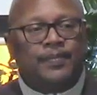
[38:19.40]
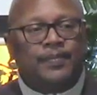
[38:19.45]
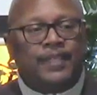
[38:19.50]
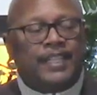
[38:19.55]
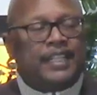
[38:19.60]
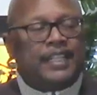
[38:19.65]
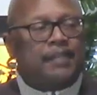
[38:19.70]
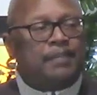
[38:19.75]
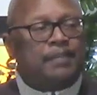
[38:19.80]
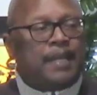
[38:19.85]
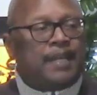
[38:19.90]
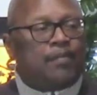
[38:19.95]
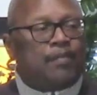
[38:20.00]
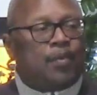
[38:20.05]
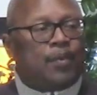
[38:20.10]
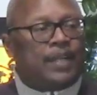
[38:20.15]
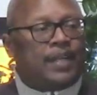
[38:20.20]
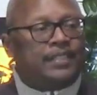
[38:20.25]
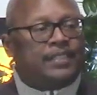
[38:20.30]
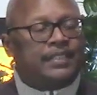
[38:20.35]
Anybody ever
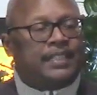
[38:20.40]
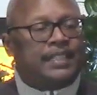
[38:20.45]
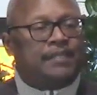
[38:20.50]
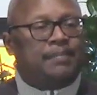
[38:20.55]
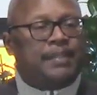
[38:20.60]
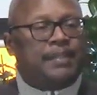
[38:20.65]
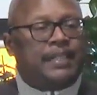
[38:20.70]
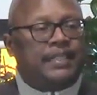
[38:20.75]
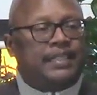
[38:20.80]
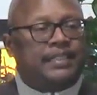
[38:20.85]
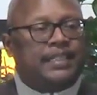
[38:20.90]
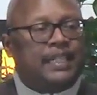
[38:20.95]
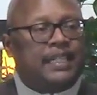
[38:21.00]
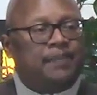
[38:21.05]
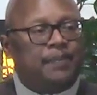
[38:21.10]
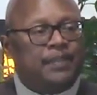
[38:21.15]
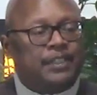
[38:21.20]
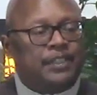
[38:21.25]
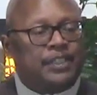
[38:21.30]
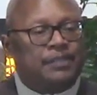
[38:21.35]
watched the NBA
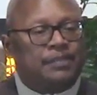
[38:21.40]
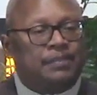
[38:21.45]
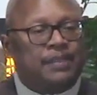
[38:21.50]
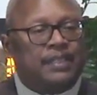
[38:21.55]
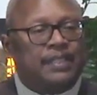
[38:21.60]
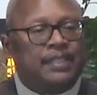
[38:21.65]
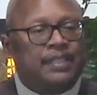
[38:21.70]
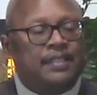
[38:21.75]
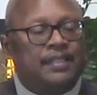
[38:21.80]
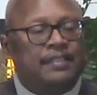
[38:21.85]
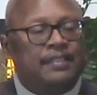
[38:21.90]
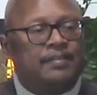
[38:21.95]
championships lately?